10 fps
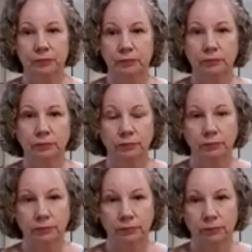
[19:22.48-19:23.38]

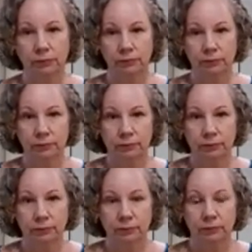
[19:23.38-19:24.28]

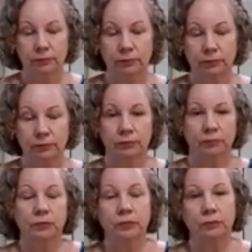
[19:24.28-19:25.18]

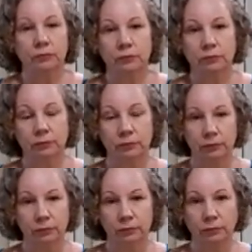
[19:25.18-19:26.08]

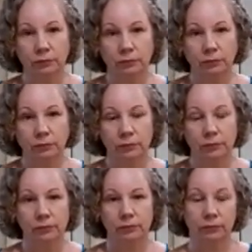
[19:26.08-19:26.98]

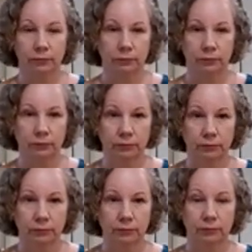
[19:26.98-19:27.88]

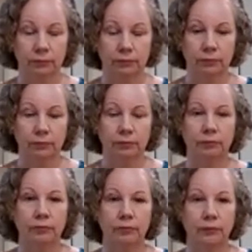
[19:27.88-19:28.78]

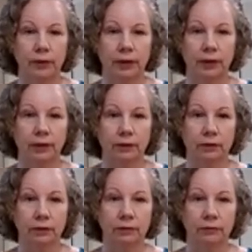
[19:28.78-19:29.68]

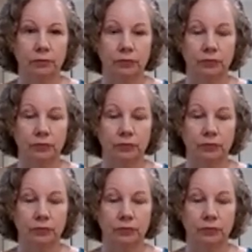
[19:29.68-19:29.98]
[no speech]